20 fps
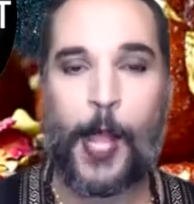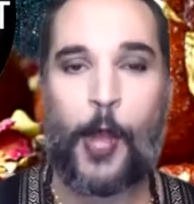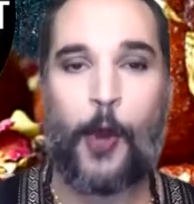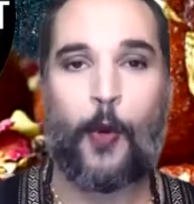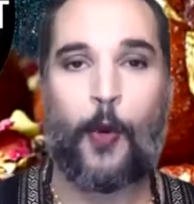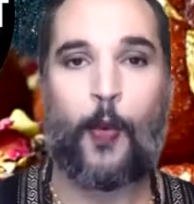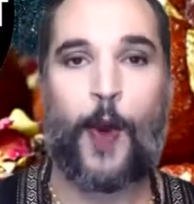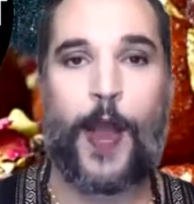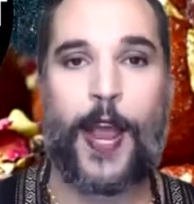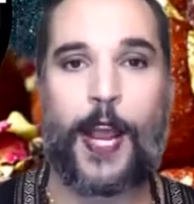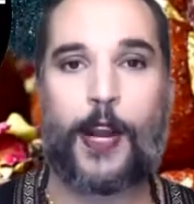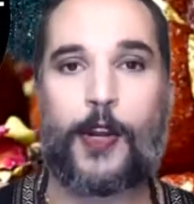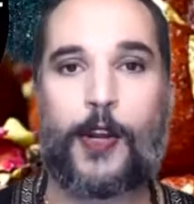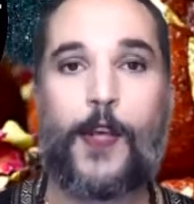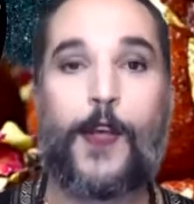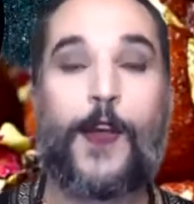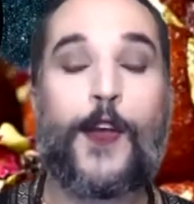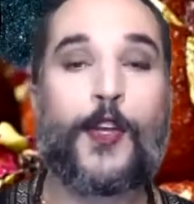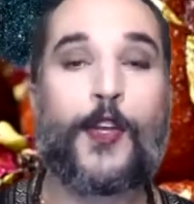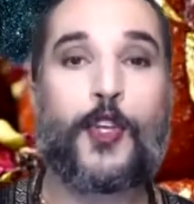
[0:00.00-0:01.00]
where
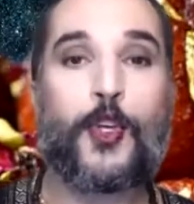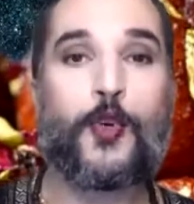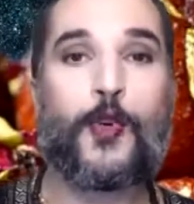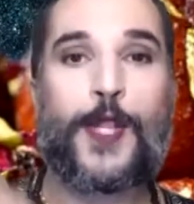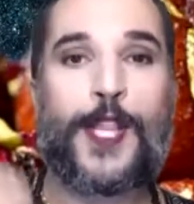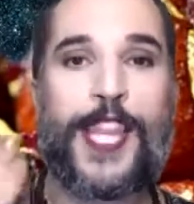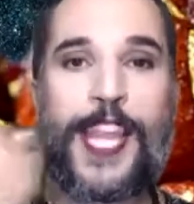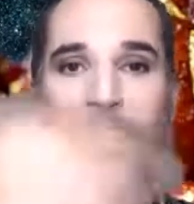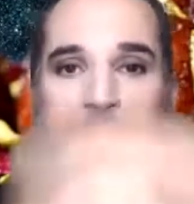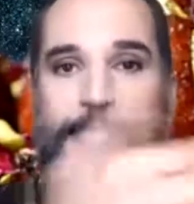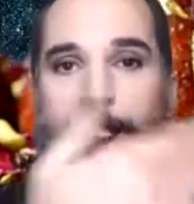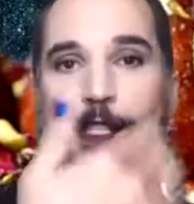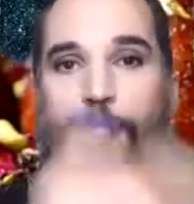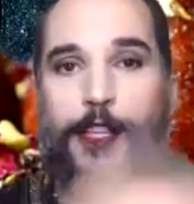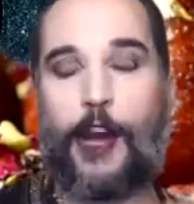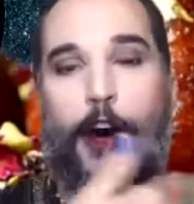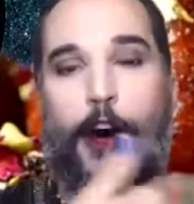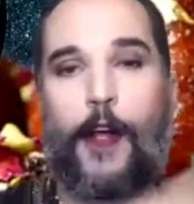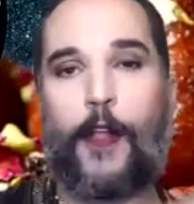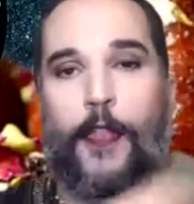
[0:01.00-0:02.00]
you list
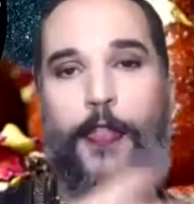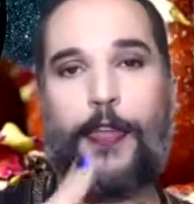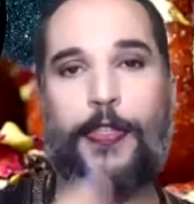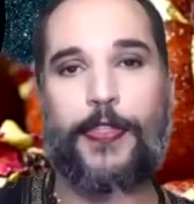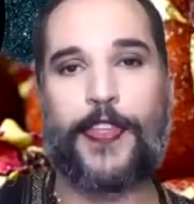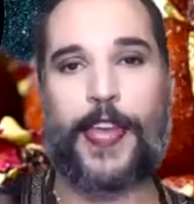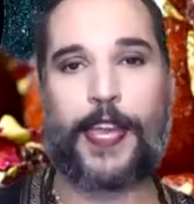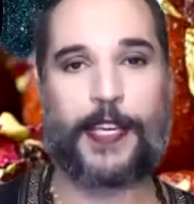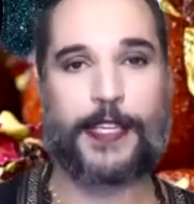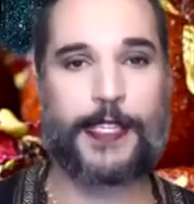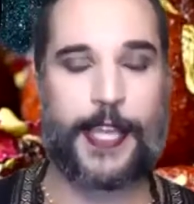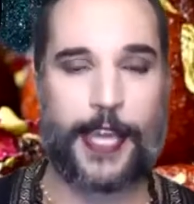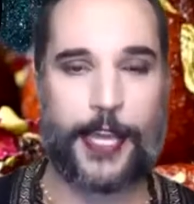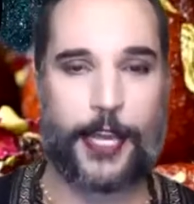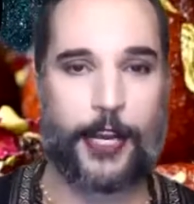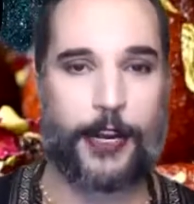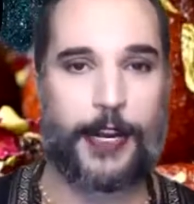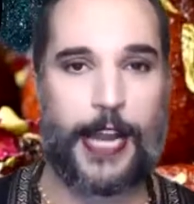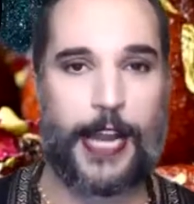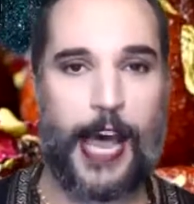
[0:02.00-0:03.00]
all the things that
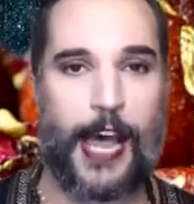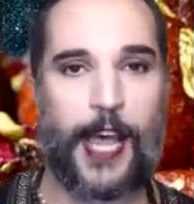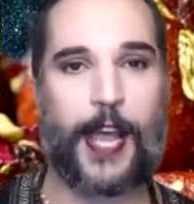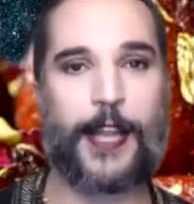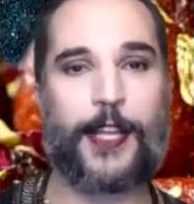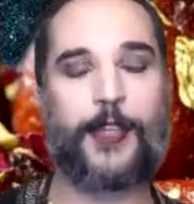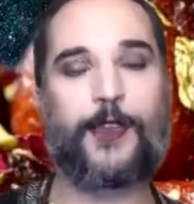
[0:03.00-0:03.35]
you're not.